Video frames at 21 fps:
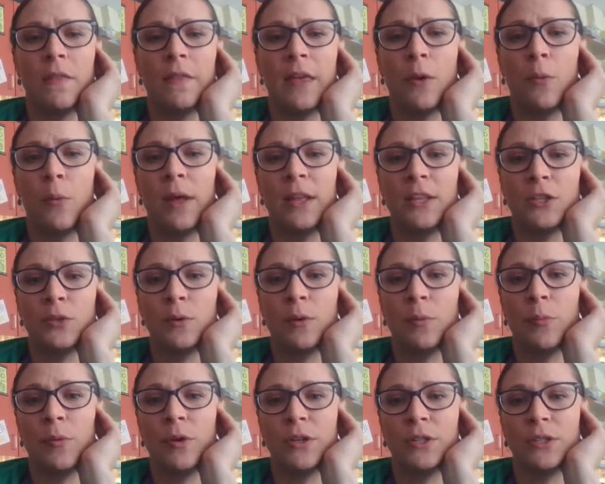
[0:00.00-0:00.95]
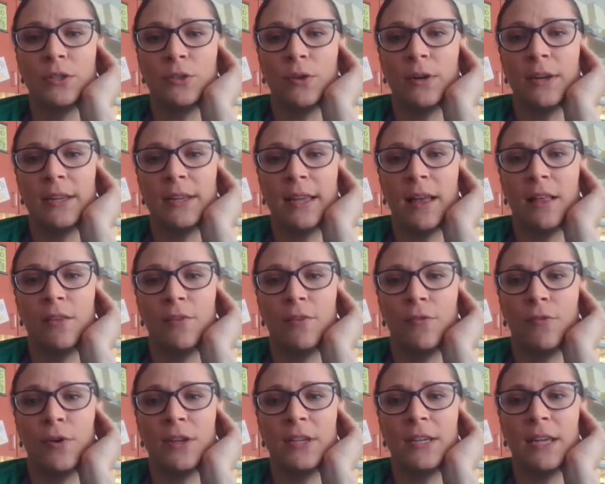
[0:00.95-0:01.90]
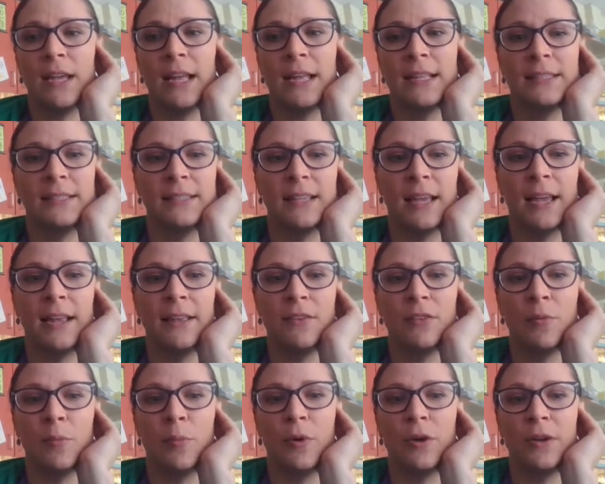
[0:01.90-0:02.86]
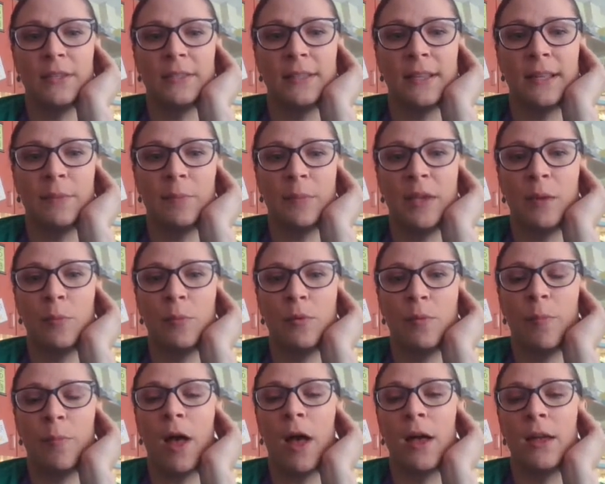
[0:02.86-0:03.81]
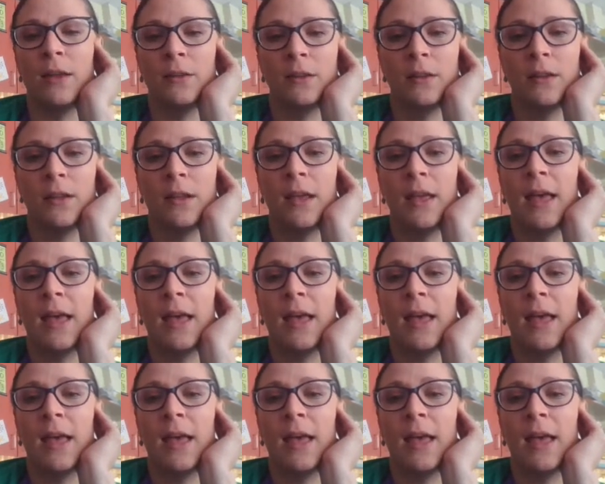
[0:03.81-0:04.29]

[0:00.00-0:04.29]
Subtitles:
They went to a bookstore in California and signed the books that people bought.